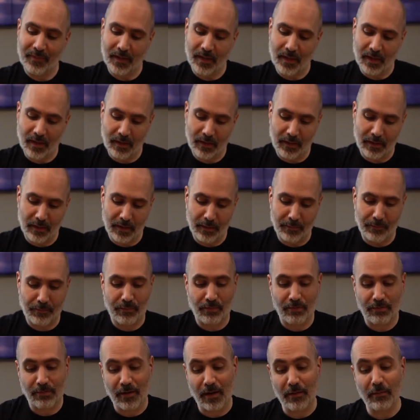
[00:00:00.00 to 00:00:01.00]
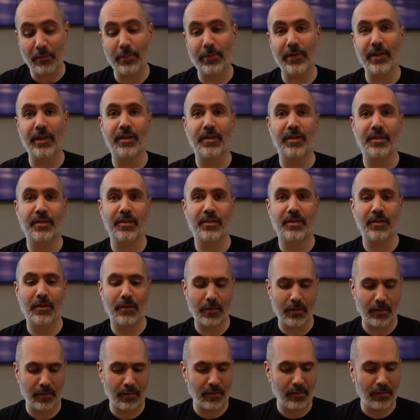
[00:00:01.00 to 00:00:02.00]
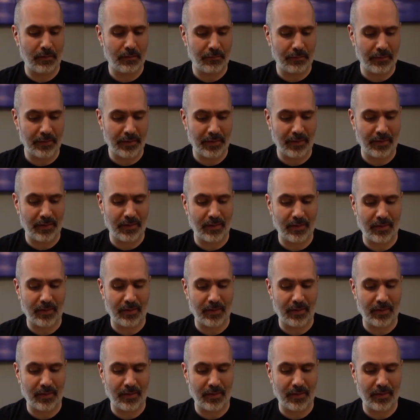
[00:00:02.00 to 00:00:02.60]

And I'm probably going to start with